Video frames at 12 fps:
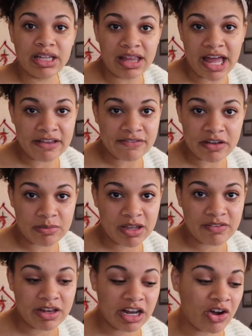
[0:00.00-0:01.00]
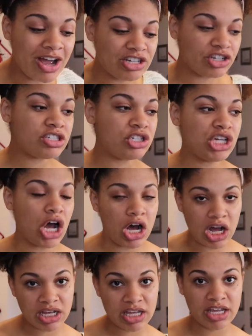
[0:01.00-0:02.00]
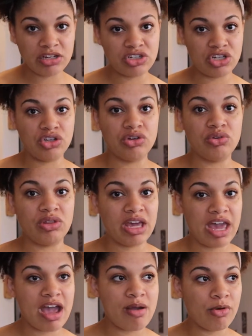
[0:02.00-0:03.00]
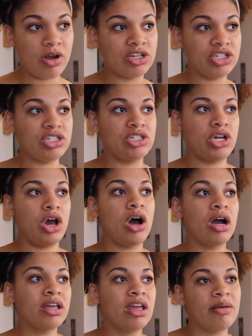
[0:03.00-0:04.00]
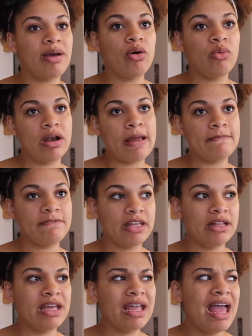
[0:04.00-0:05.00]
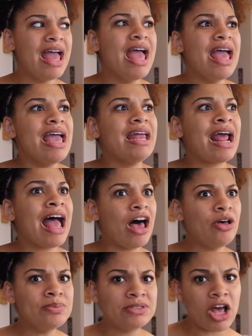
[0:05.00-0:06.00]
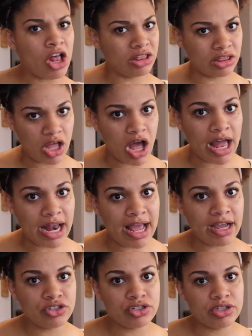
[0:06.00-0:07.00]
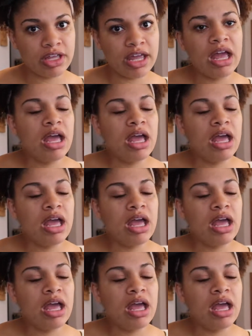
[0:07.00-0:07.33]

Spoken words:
like filming a video and just talking to the camera, just talking about what I'm feeling. It helps a lot, actually.